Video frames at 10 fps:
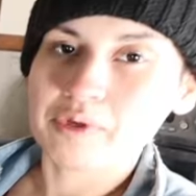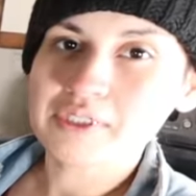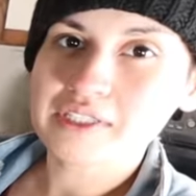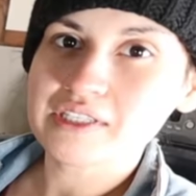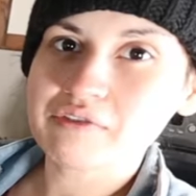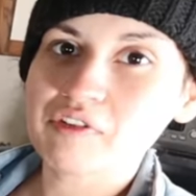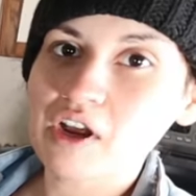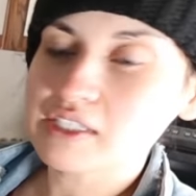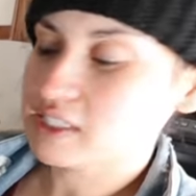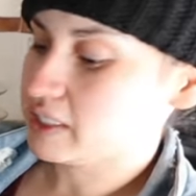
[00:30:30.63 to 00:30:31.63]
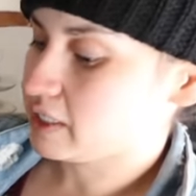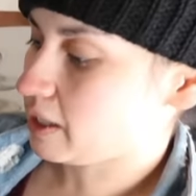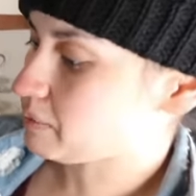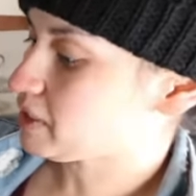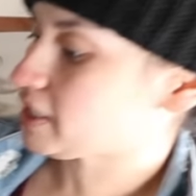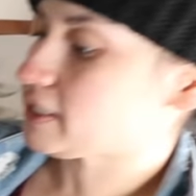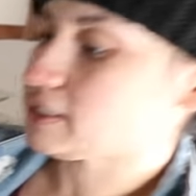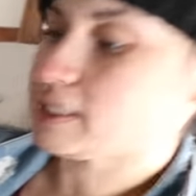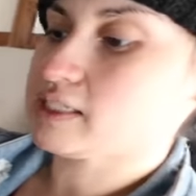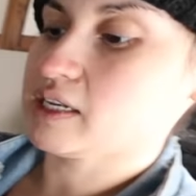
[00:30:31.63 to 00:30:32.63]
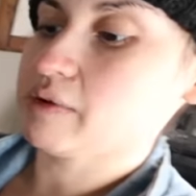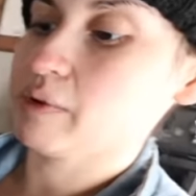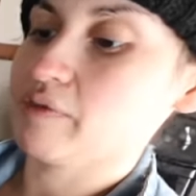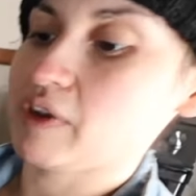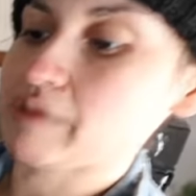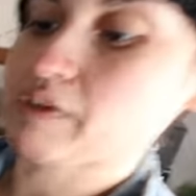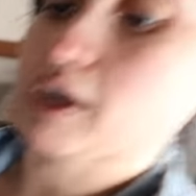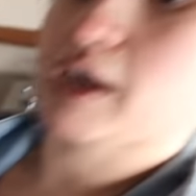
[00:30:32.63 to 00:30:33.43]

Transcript: Once it's defrosted, I'm just gonna season it with Flavor